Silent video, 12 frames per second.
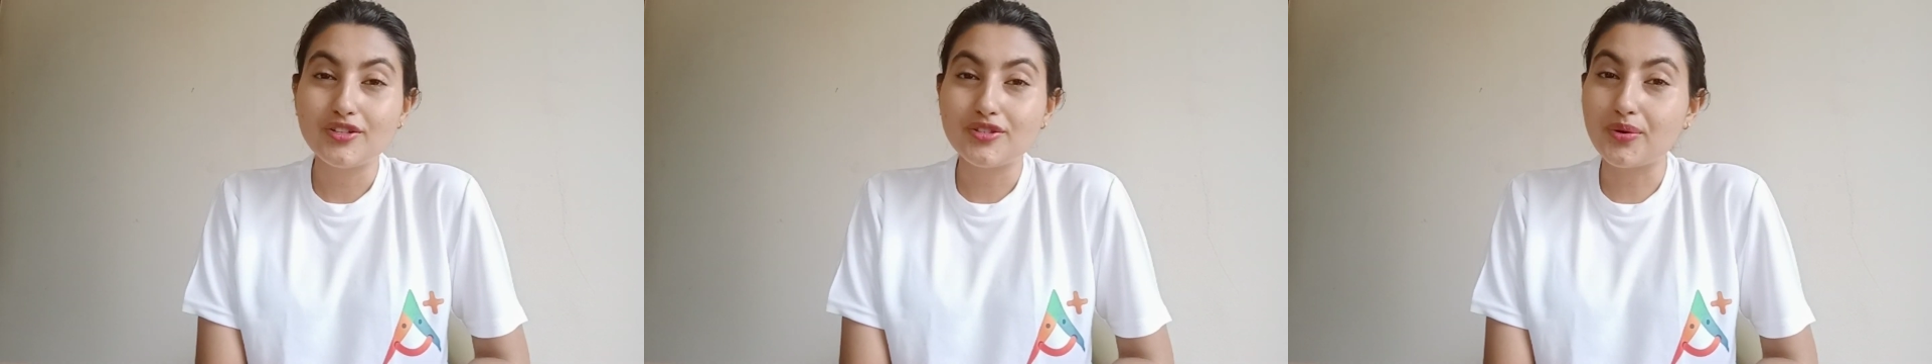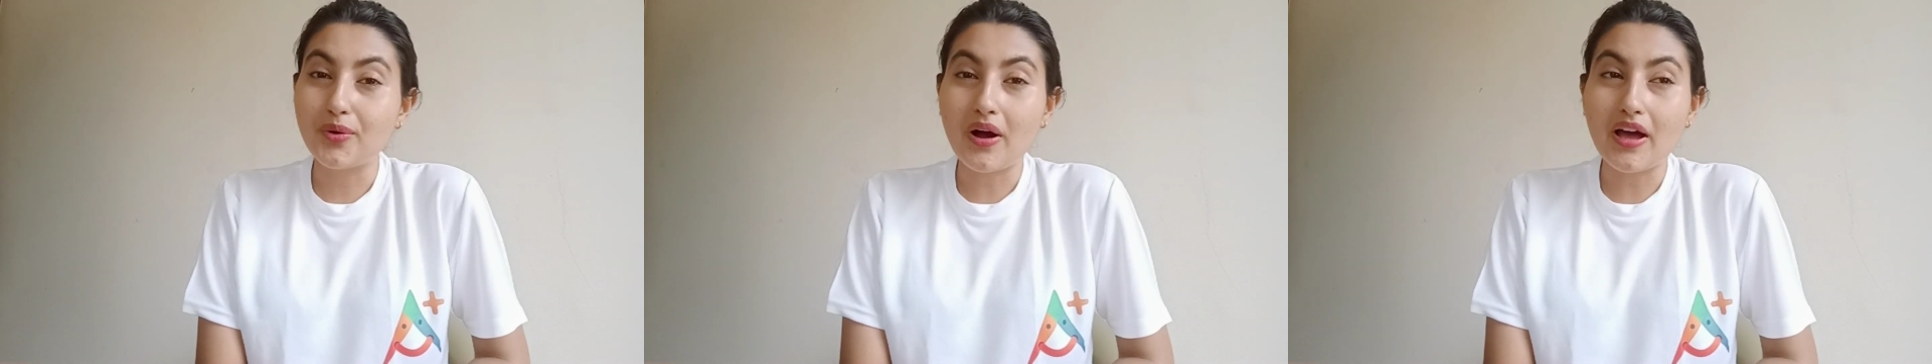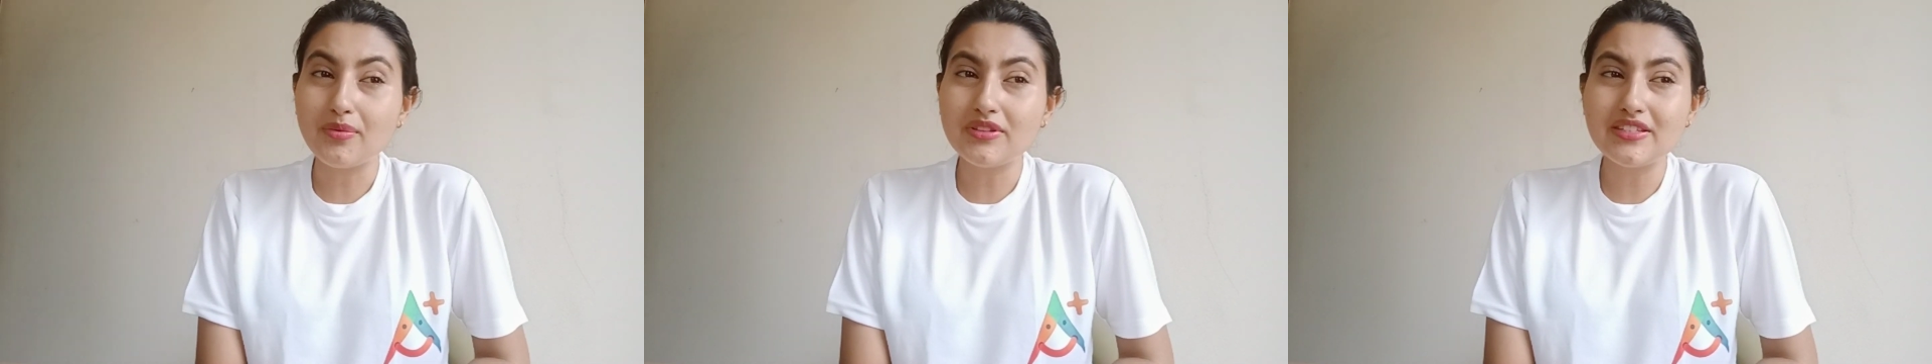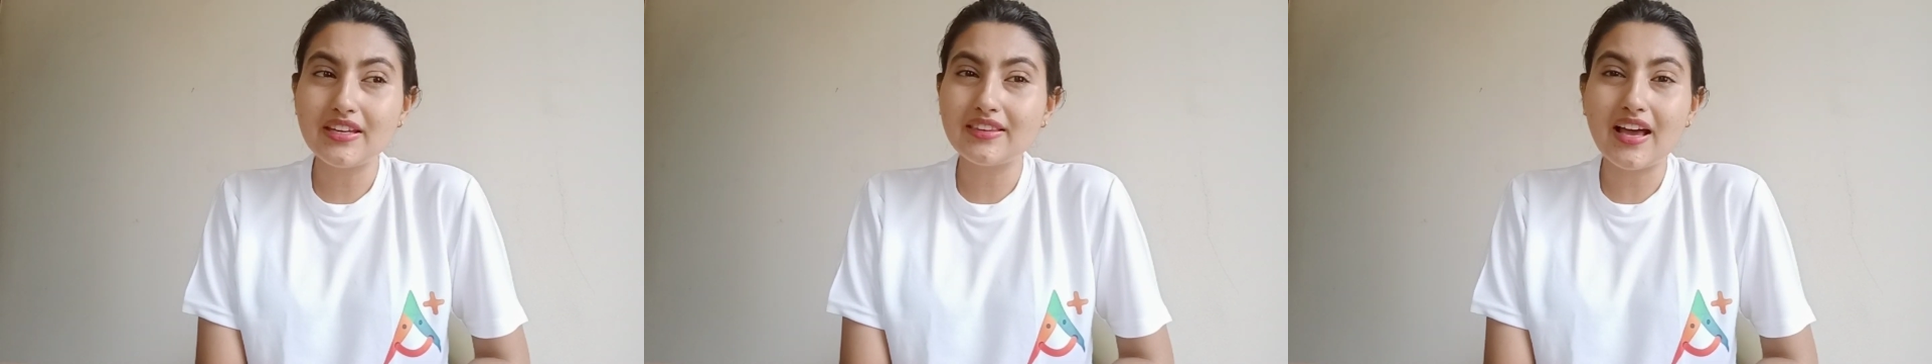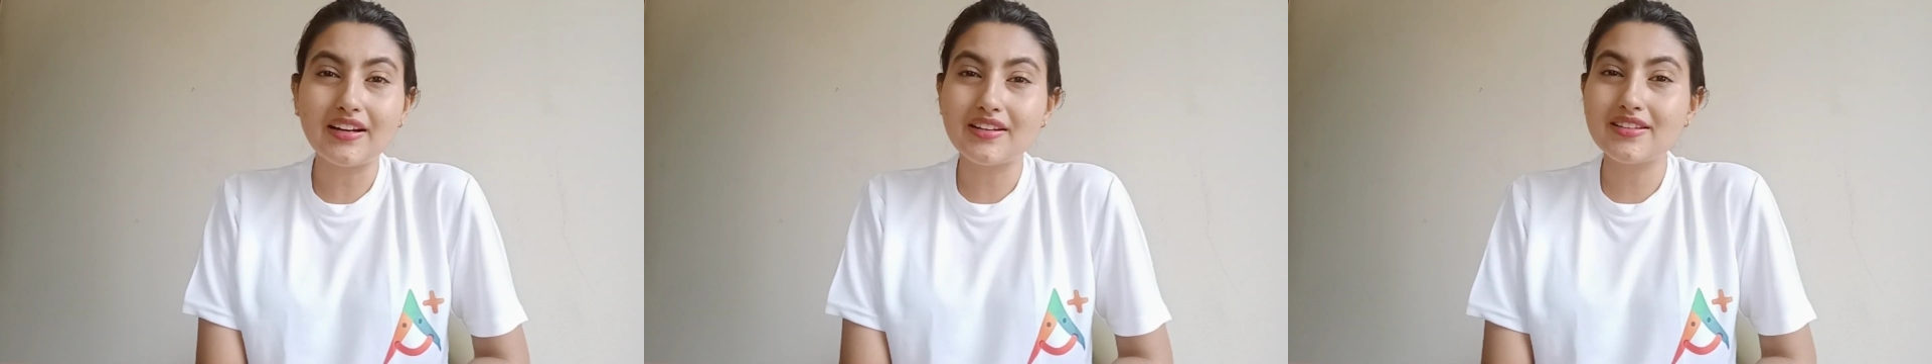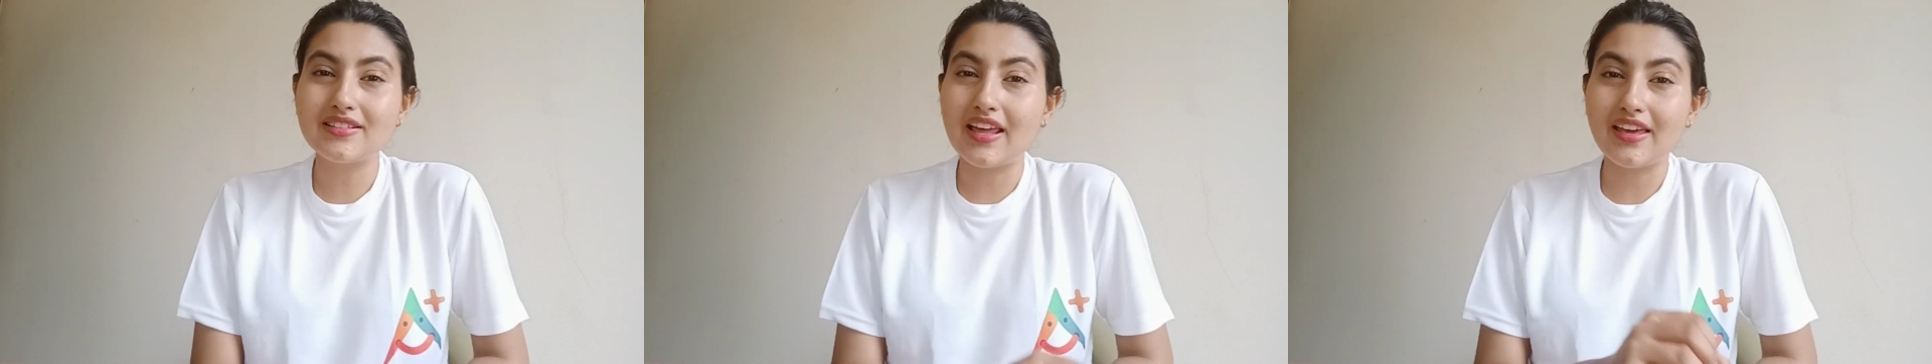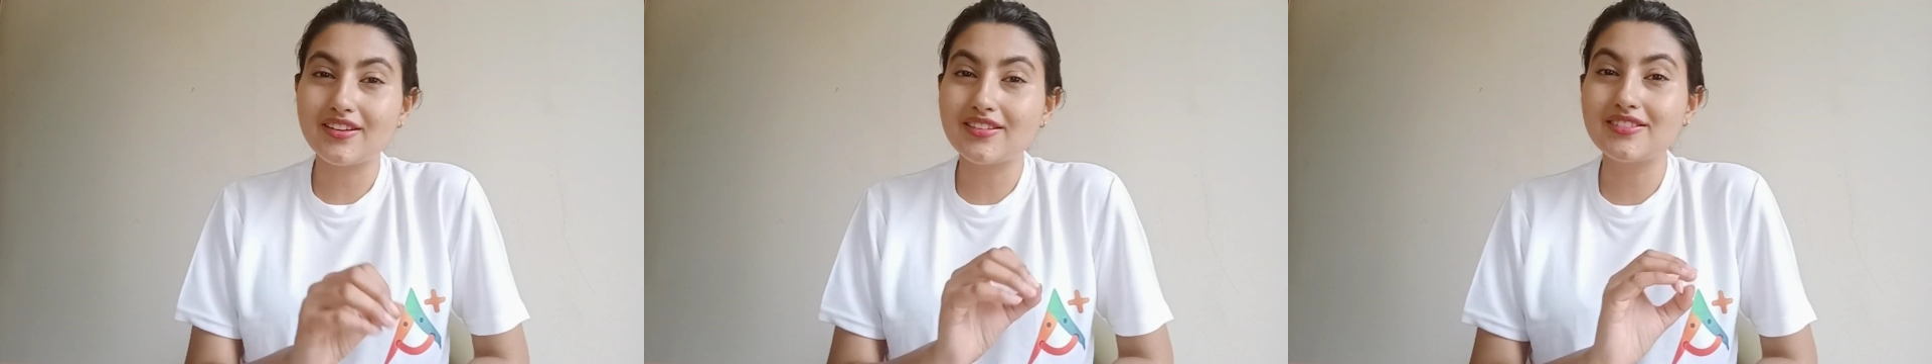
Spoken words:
So I would say that is like a